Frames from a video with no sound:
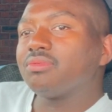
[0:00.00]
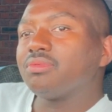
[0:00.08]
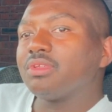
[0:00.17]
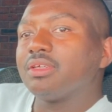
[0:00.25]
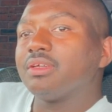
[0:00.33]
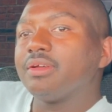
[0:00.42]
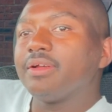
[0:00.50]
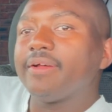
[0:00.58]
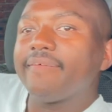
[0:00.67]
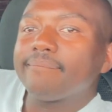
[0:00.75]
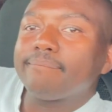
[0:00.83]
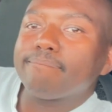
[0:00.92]
They can be
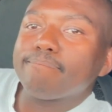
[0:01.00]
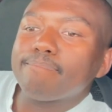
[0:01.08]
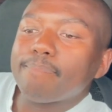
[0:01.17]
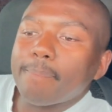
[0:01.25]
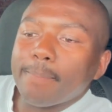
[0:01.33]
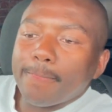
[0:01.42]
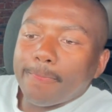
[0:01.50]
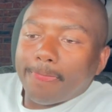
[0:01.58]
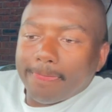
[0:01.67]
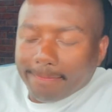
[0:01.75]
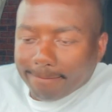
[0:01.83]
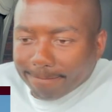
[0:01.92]
seen in this video
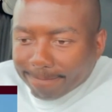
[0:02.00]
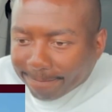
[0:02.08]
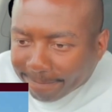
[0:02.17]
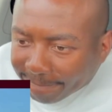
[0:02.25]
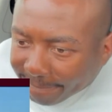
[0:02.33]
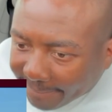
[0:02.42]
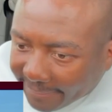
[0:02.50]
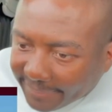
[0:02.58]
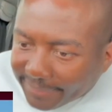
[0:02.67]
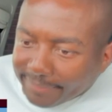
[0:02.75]
filmed by a crowd member.